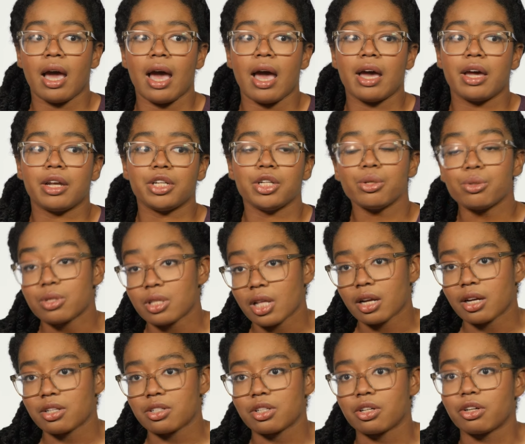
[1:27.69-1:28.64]
and use
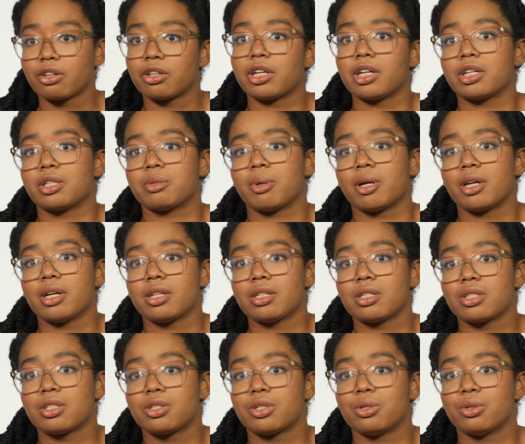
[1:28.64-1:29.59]
that as a learning
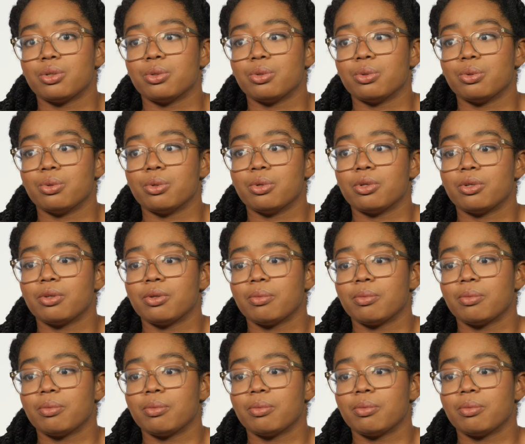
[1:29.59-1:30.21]
experience to